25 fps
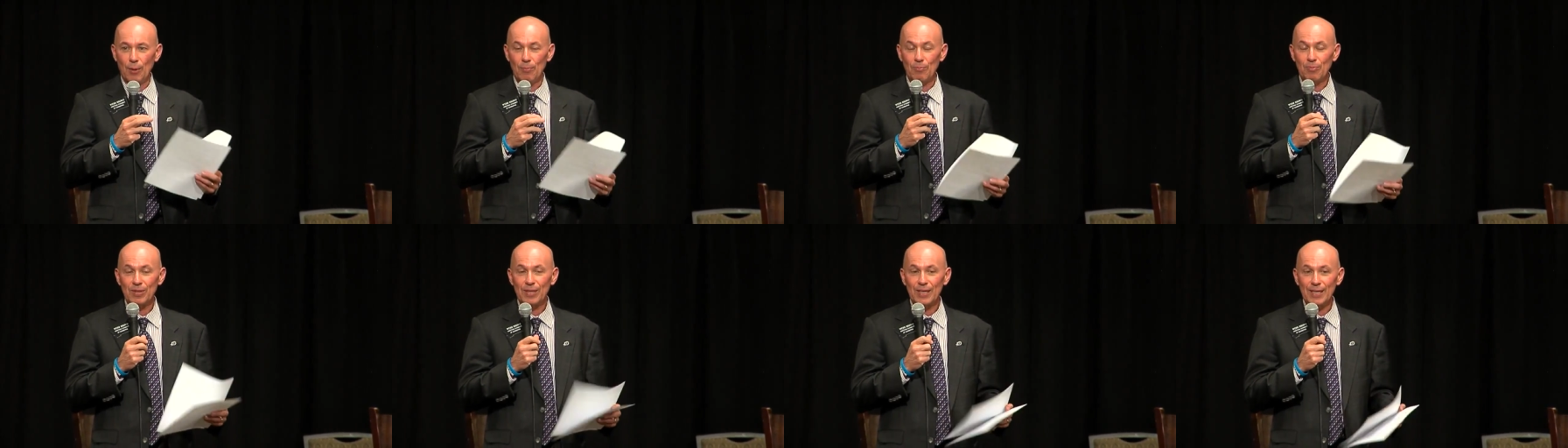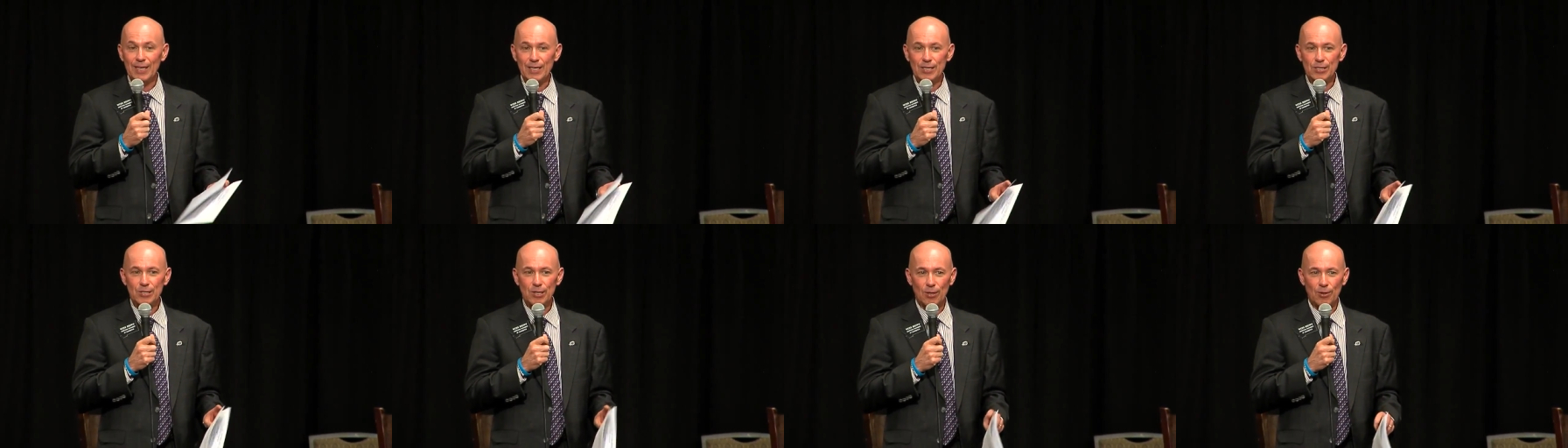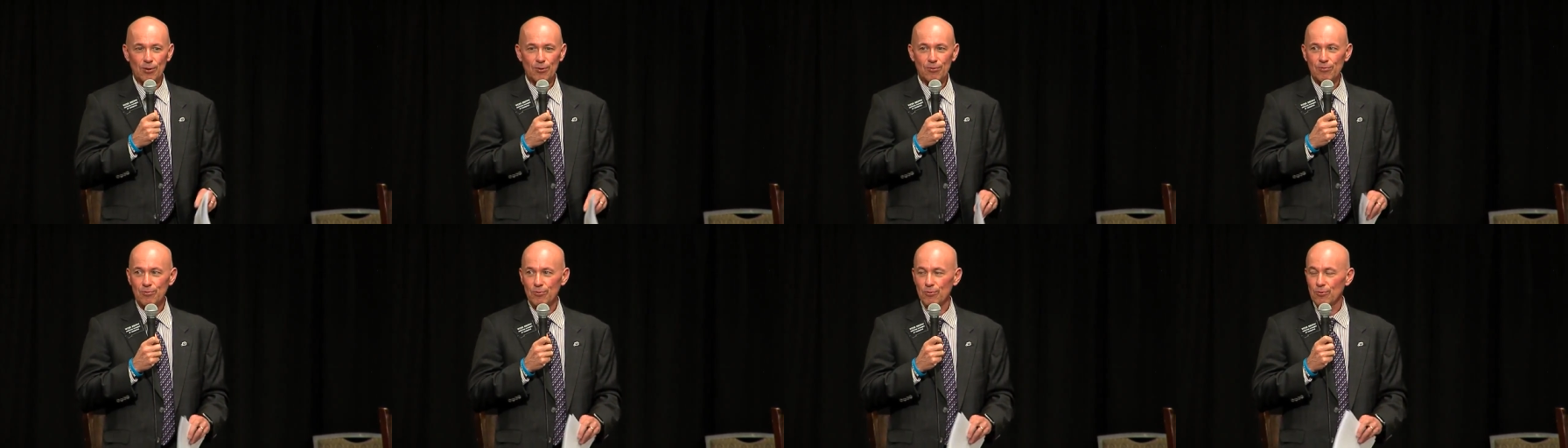Please
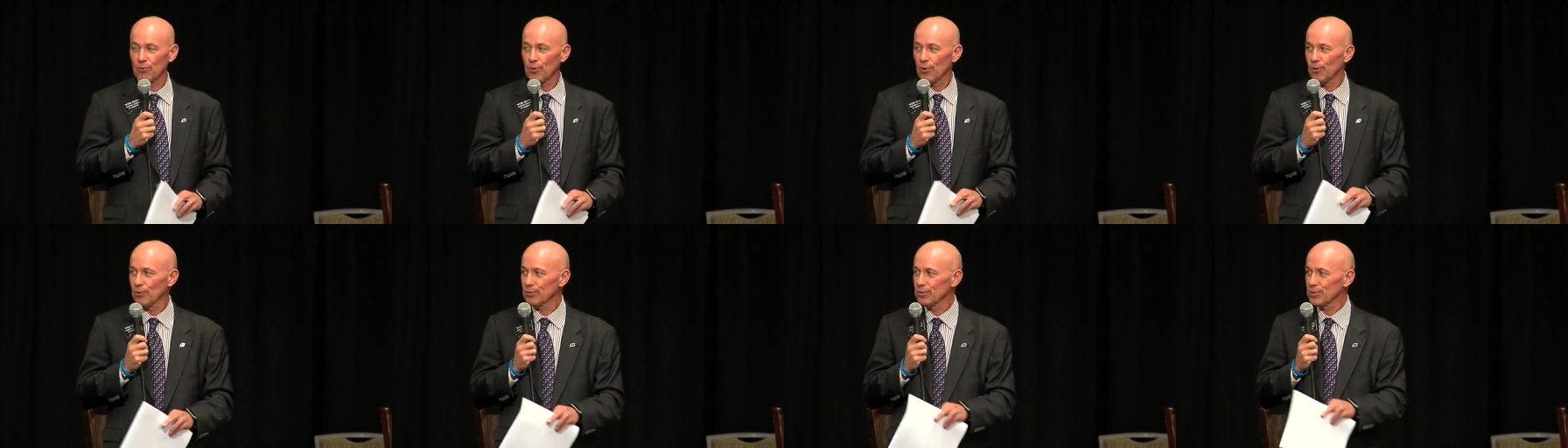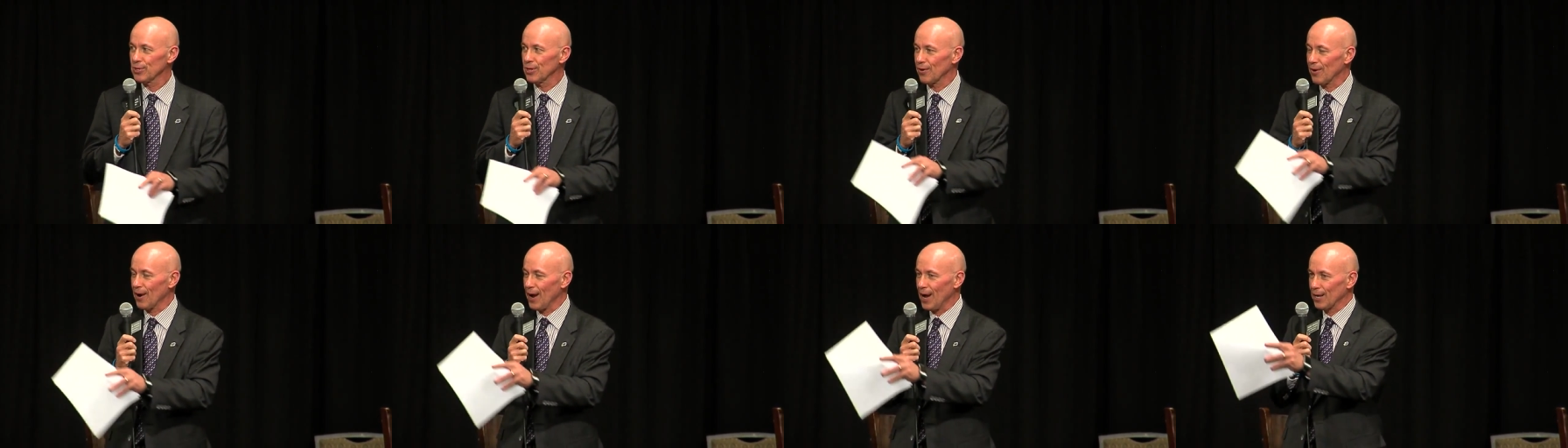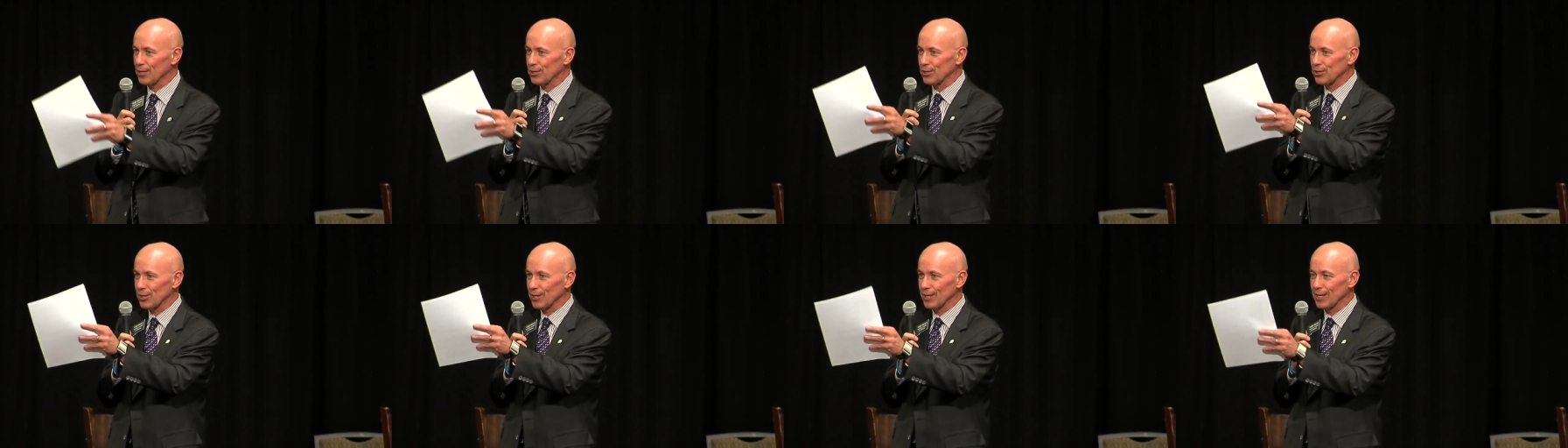look through those. They're
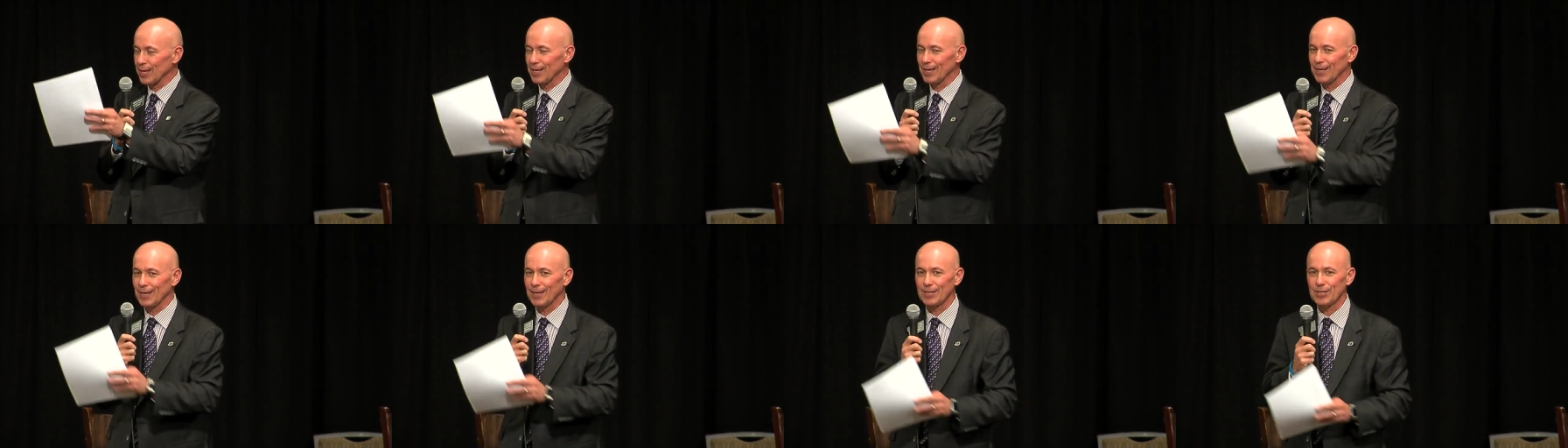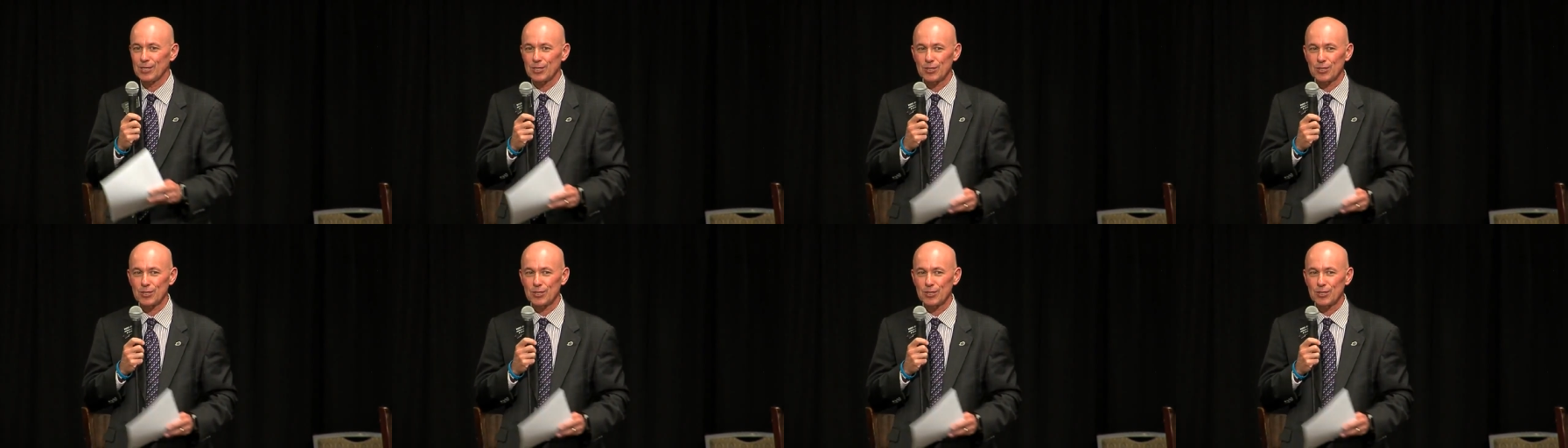actually